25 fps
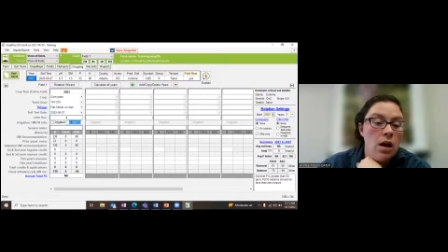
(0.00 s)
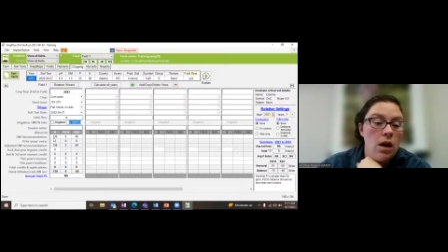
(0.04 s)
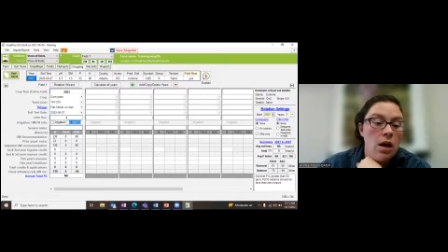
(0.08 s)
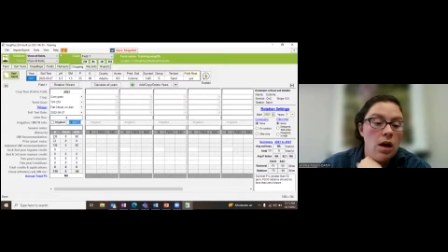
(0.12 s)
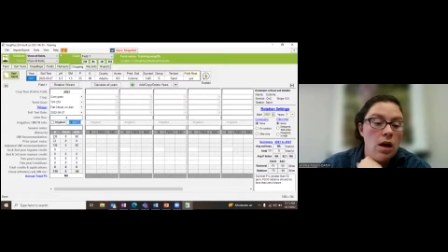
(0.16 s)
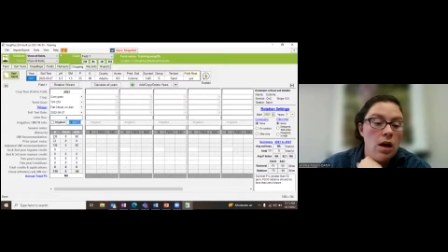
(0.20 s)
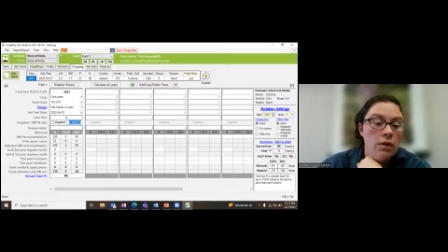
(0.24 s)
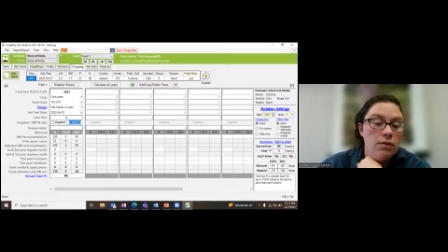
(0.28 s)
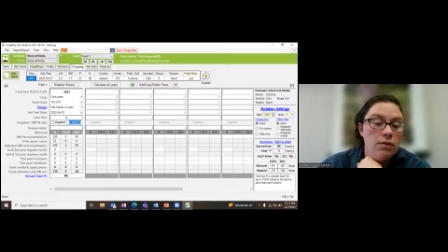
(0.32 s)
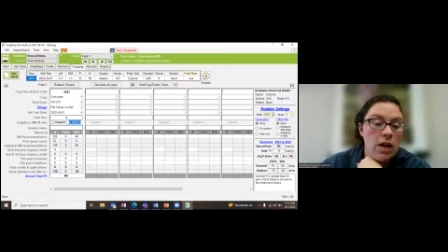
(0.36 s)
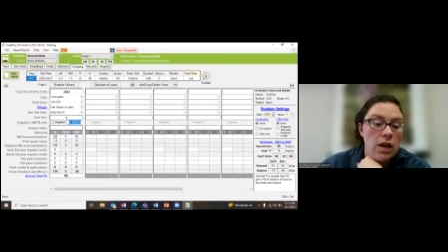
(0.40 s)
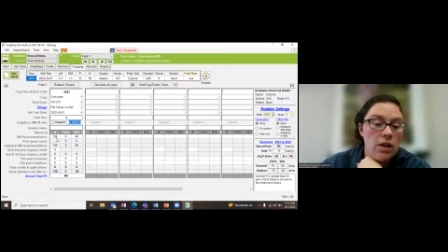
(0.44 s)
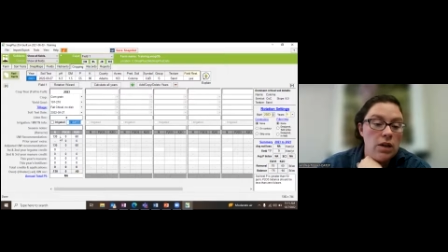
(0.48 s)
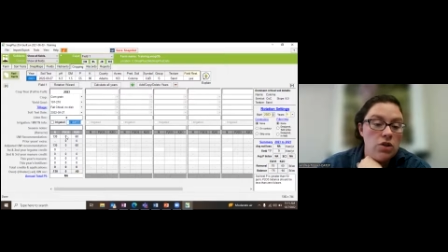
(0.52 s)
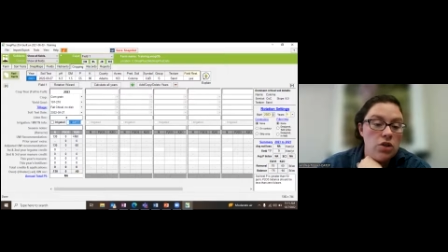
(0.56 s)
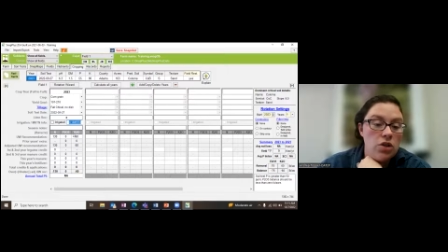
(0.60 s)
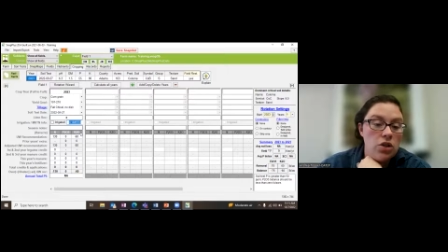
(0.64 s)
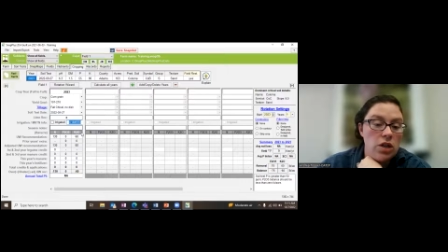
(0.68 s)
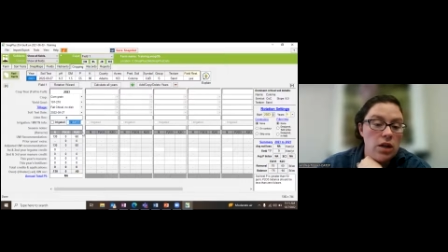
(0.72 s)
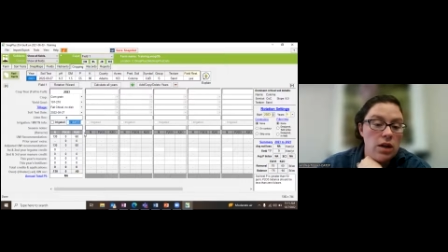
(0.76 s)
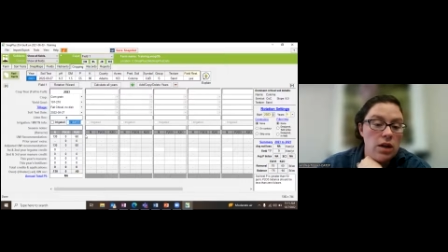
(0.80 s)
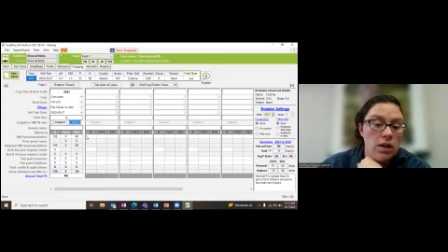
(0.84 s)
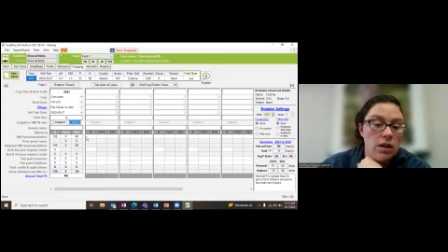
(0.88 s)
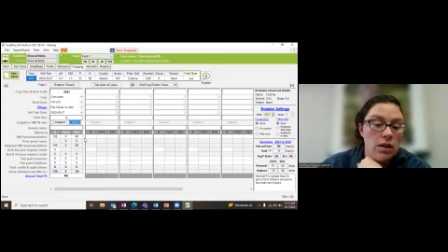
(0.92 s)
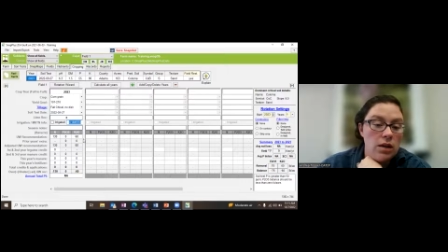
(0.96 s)
of
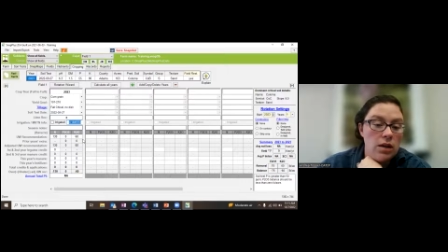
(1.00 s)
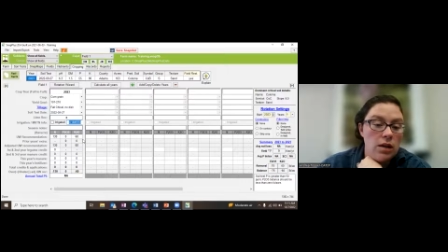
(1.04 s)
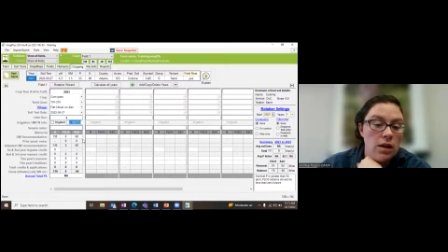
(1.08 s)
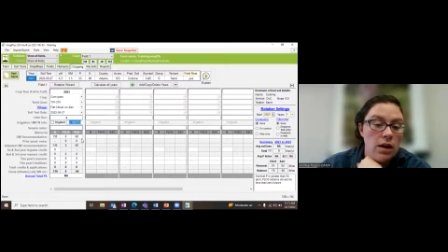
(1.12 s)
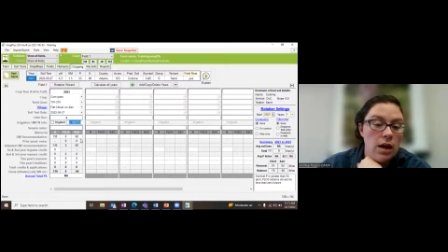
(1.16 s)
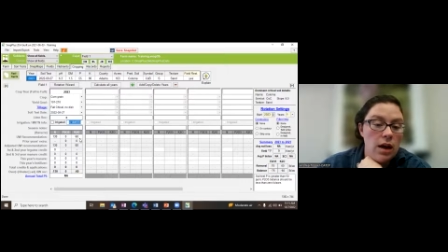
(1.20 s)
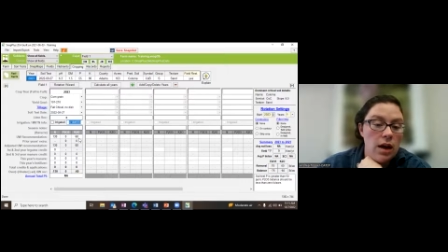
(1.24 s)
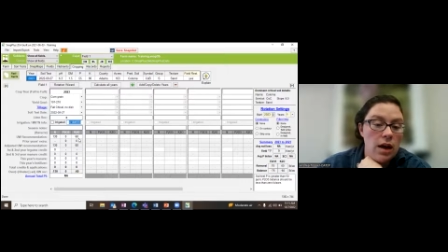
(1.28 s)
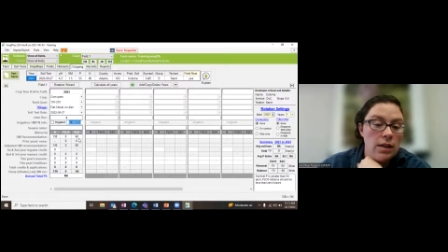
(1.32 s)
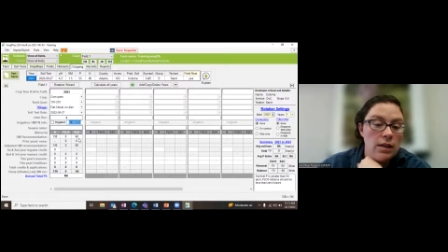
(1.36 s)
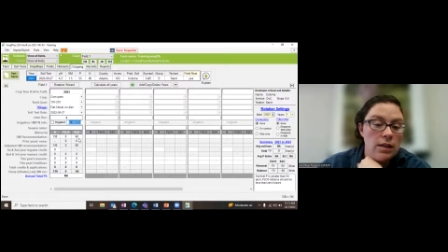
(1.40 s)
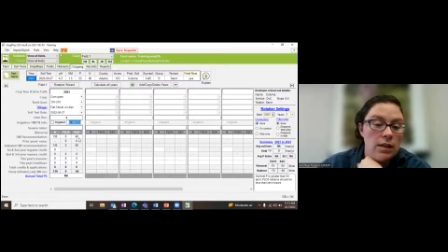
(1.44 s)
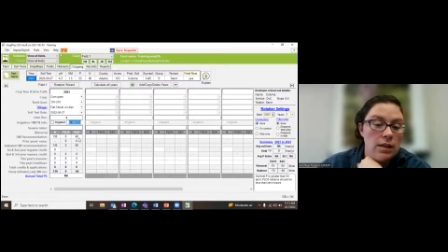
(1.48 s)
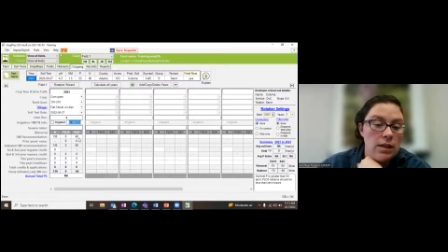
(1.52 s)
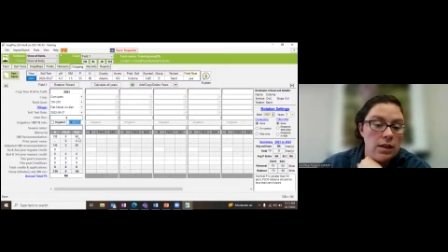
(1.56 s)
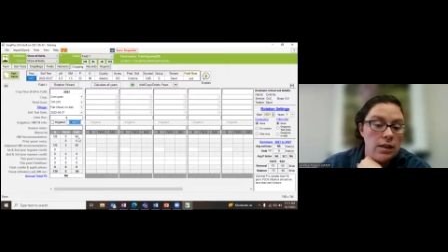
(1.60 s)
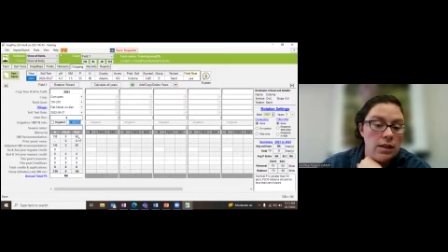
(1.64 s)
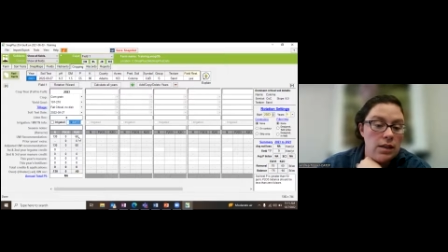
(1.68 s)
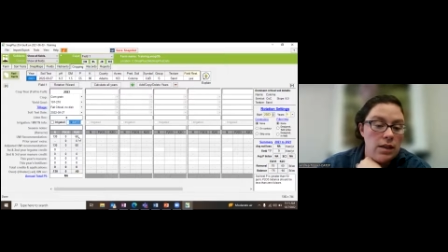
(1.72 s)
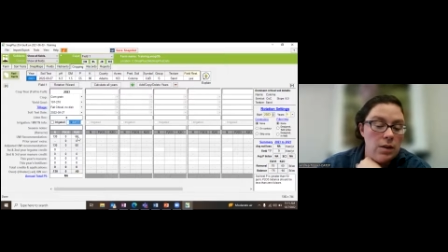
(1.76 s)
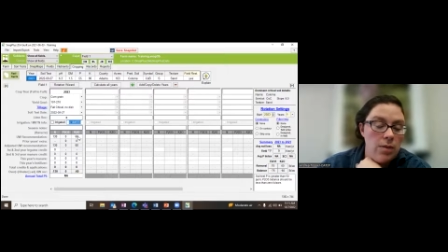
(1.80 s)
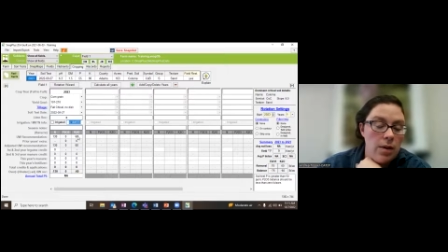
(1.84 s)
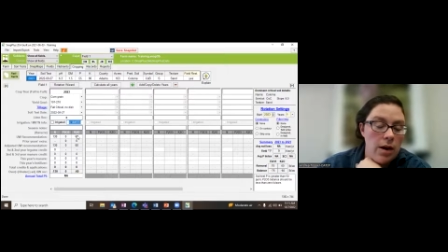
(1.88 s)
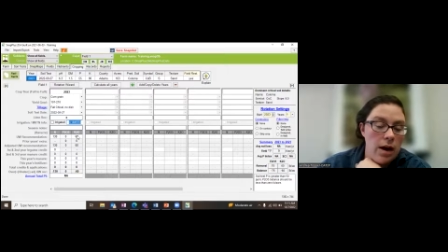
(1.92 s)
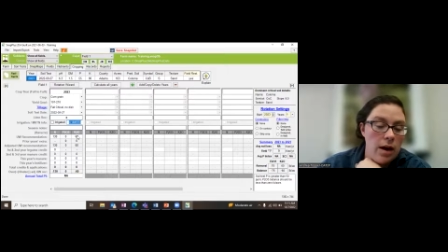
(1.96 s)
nitrogen and
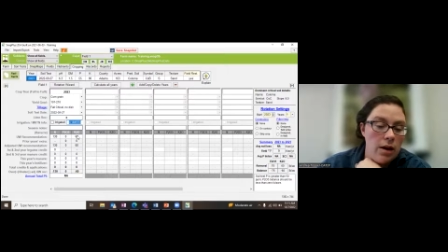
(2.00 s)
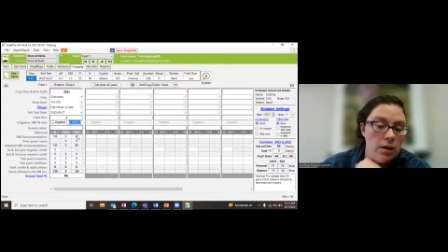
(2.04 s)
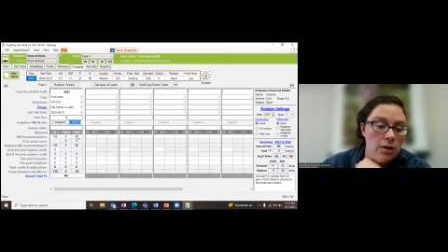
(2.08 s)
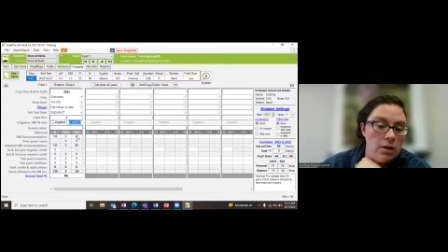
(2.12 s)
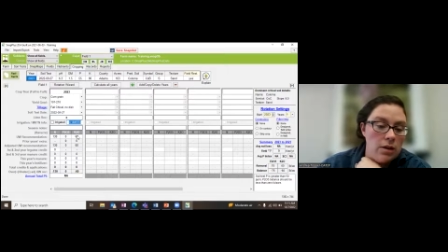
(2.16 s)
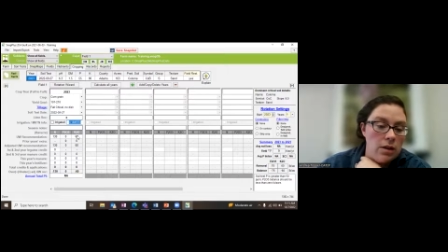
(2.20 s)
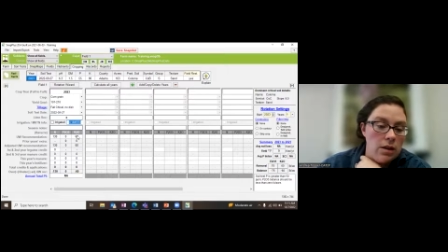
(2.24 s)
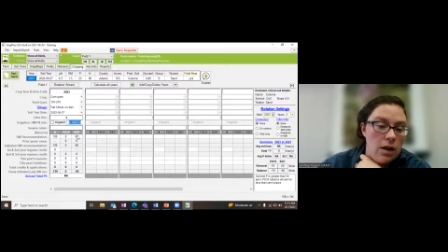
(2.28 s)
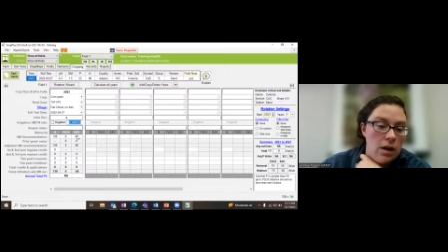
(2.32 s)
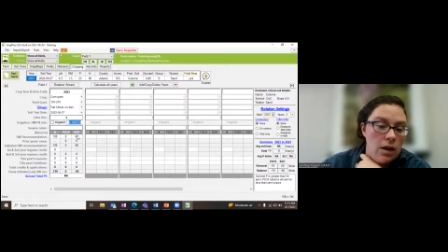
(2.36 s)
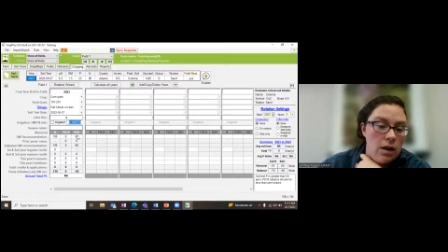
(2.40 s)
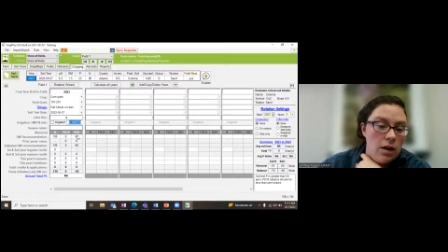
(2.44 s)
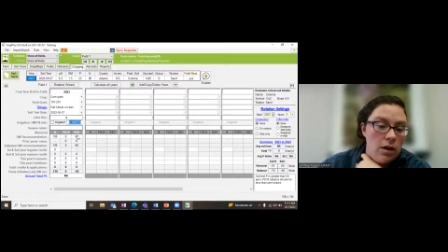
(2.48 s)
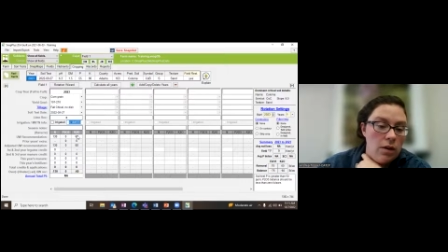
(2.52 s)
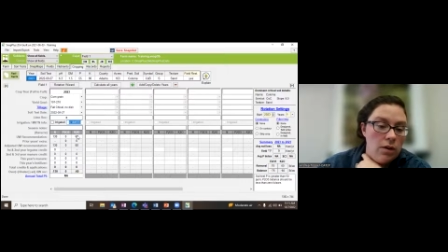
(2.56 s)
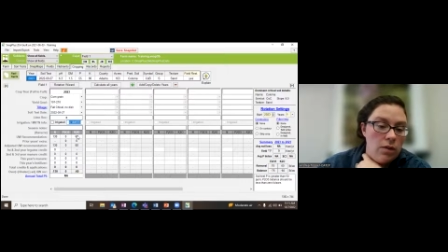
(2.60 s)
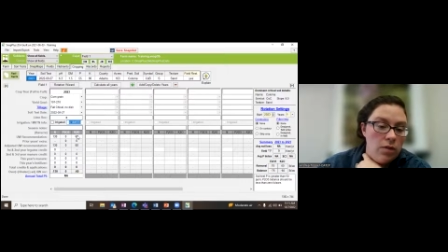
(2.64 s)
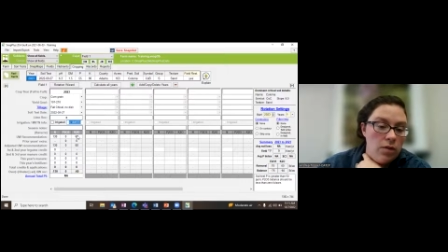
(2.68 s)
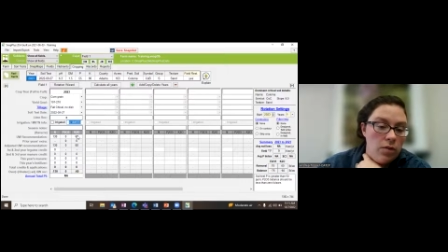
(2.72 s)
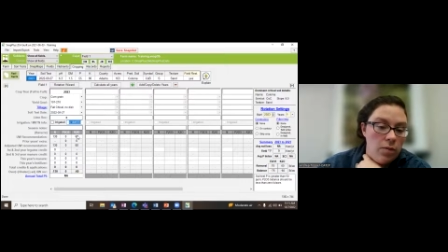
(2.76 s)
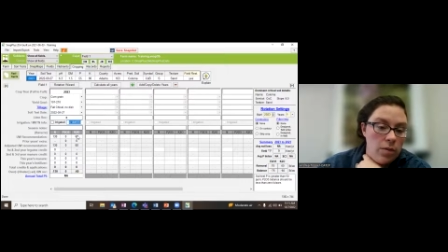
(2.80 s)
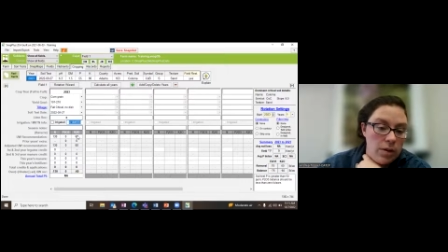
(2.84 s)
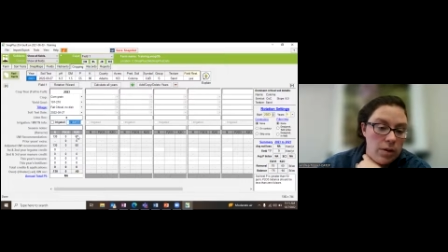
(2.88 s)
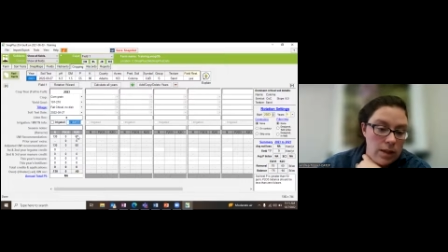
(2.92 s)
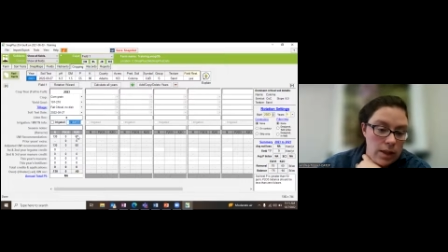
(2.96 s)
60 pounds of
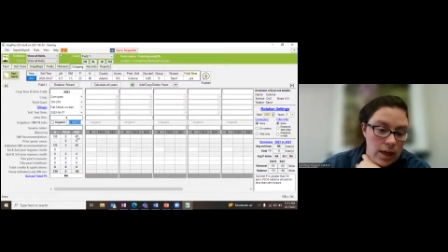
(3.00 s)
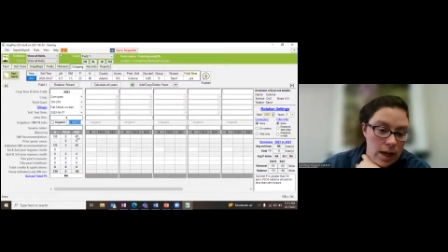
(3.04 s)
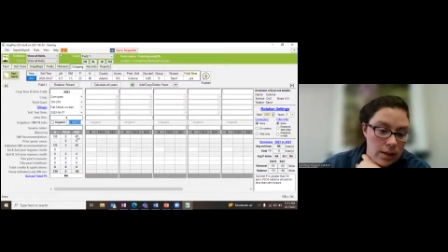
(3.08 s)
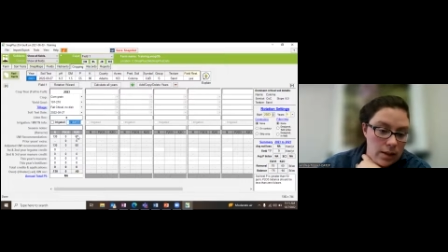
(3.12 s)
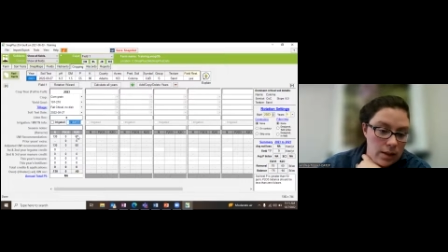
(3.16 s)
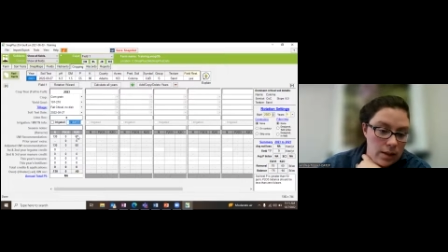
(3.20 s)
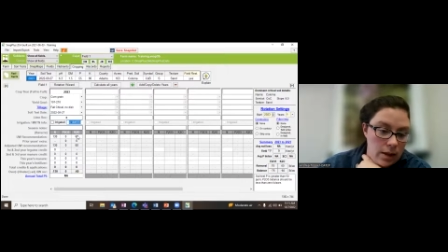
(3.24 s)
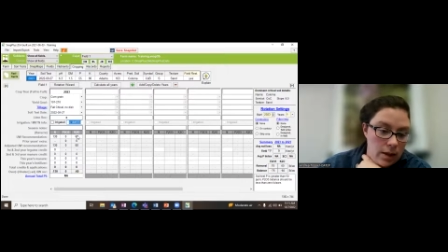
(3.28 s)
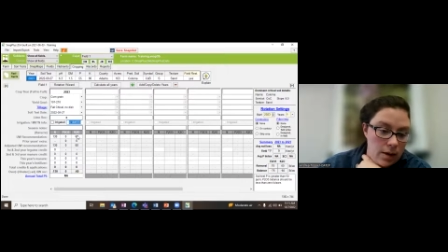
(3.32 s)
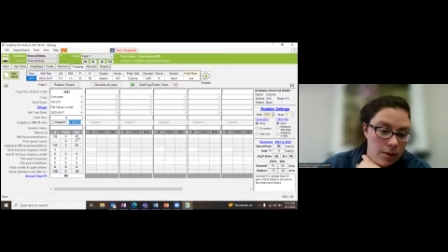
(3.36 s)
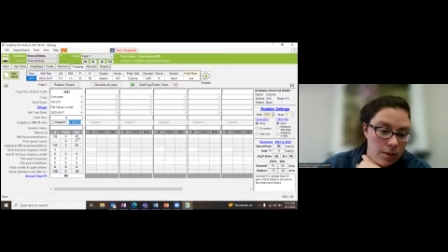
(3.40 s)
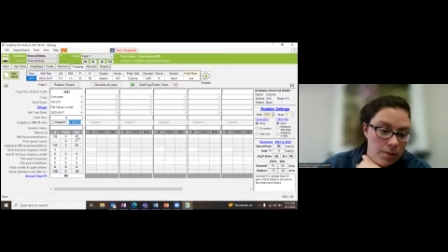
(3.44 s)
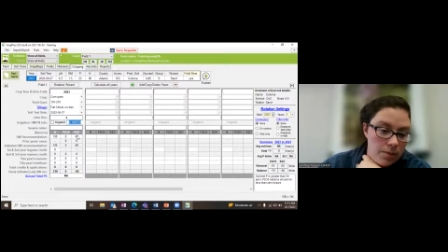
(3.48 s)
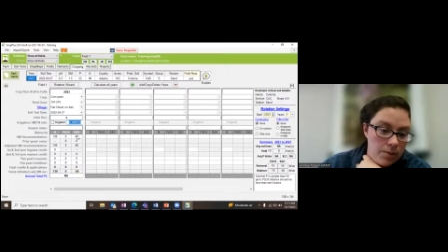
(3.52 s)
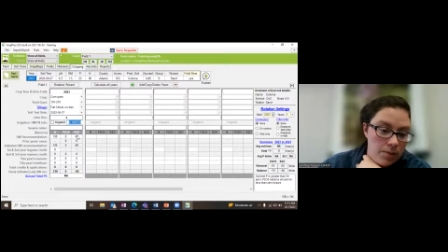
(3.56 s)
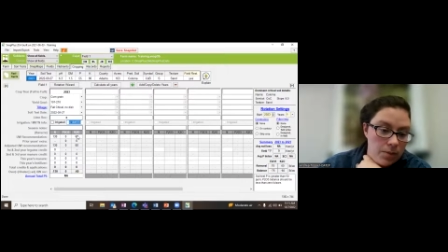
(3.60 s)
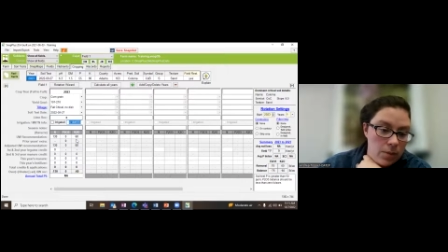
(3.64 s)
potassium.